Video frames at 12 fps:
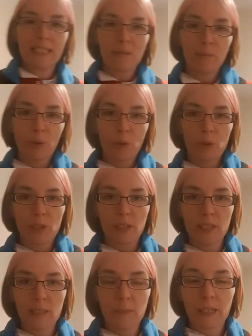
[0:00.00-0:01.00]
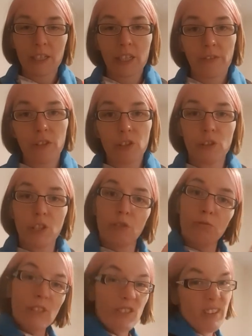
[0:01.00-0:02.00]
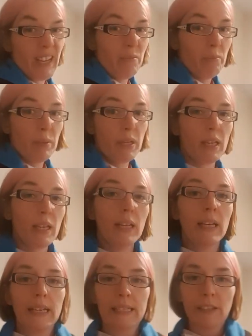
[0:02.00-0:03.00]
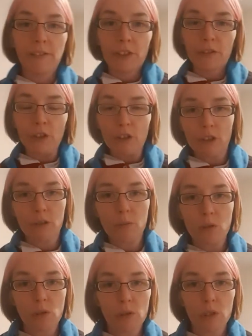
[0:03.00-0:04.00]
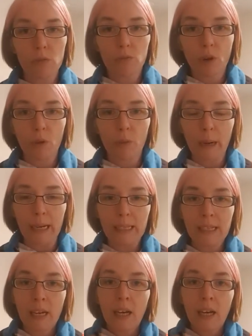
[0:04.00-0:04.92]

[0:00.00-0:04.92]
important, especially if you do go real camping, is if you've got some sort of roll mat.